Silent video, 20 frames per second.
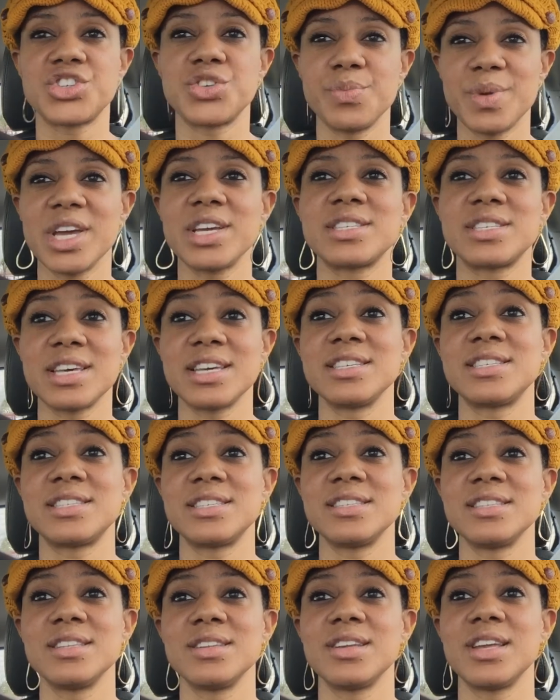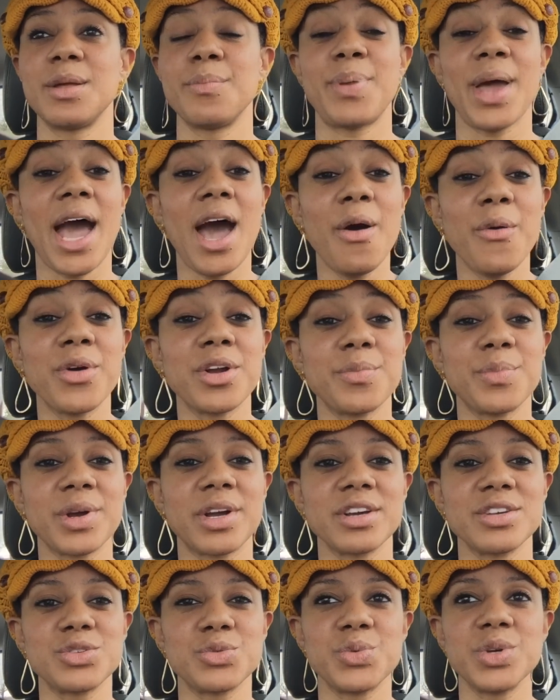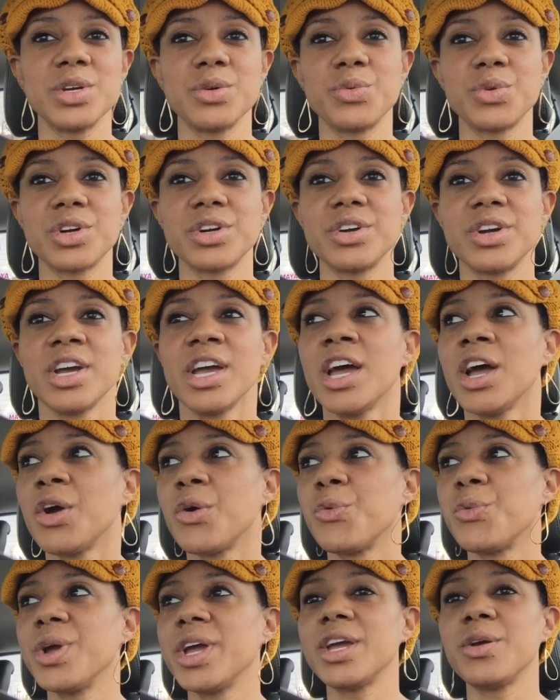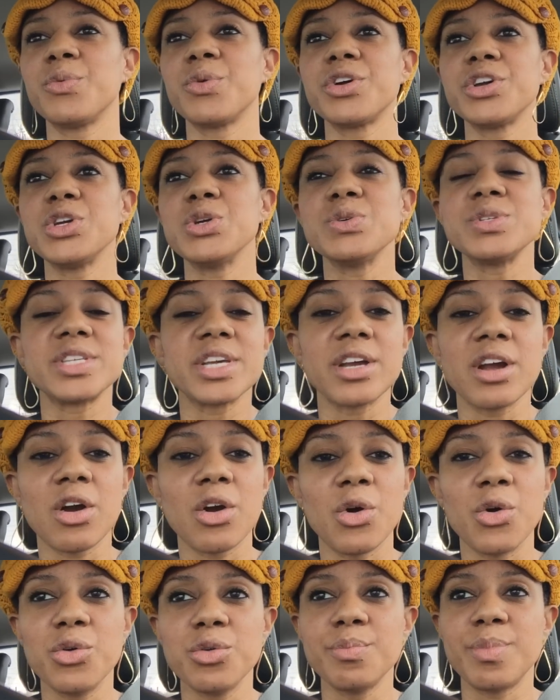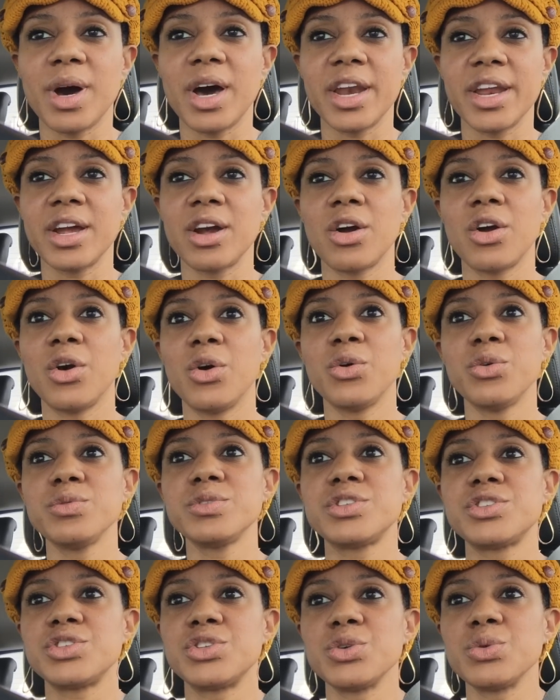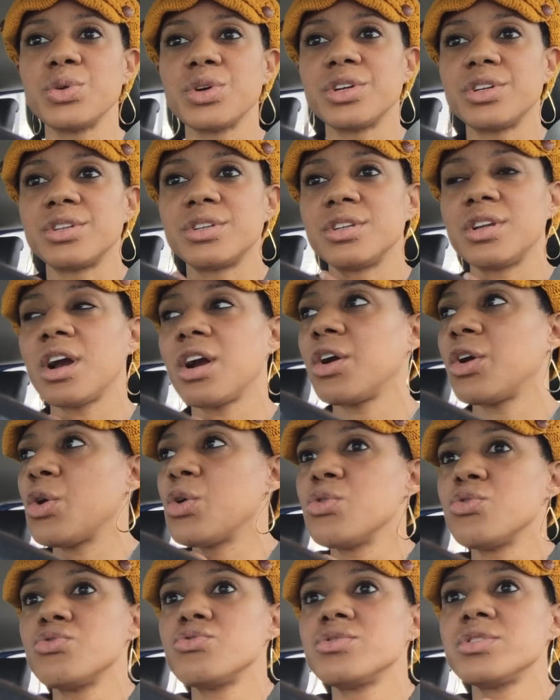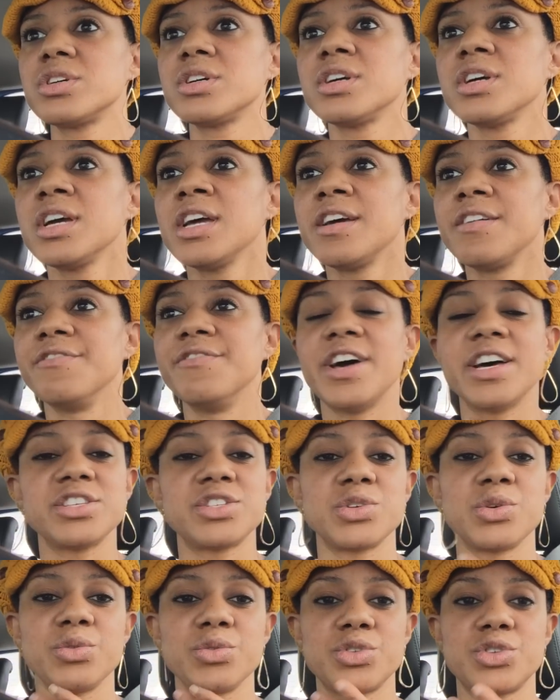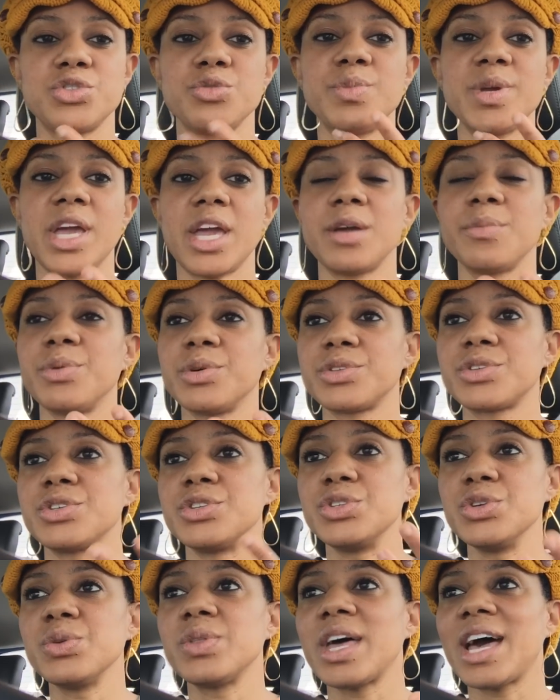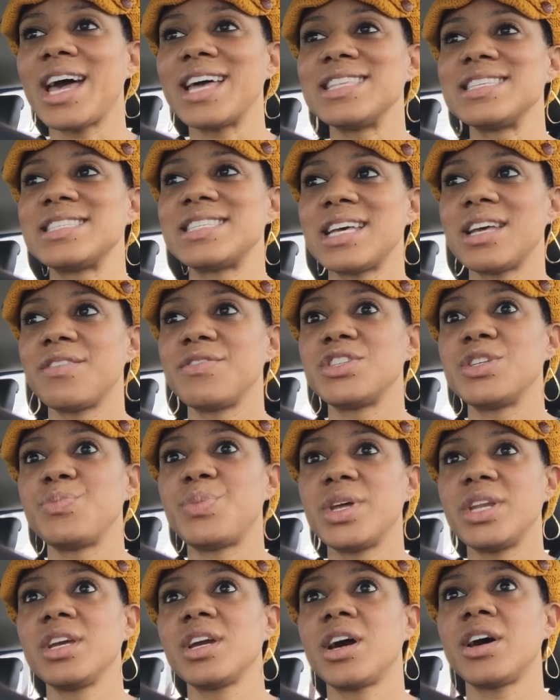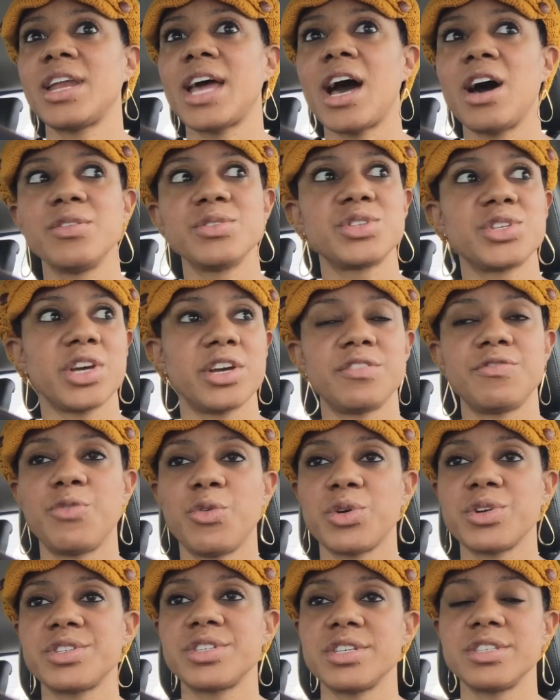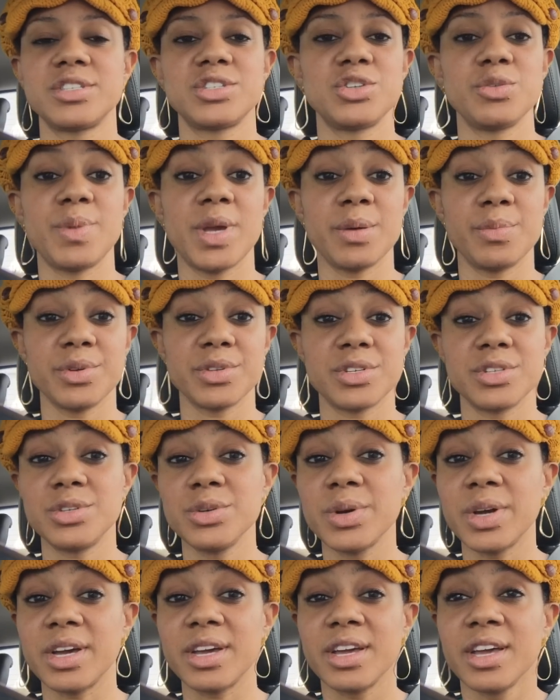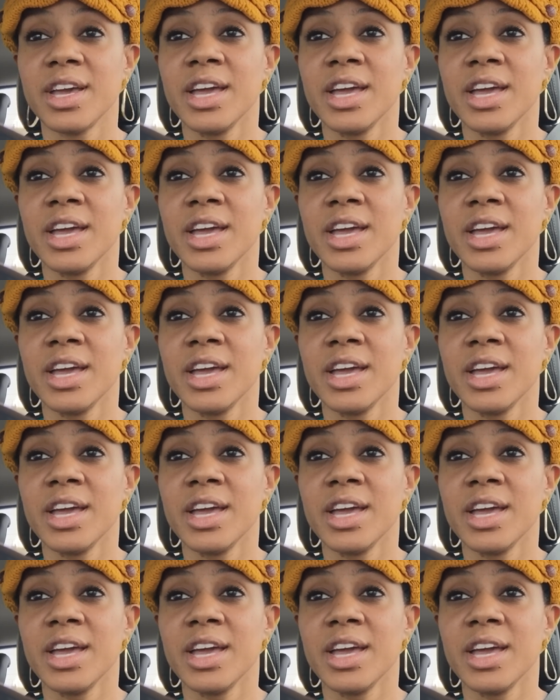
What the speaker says: makes us empowered, because we're using our own body, our own sewer, our own vessel to be able to do that, instead of depending on outside forces to be able to do it.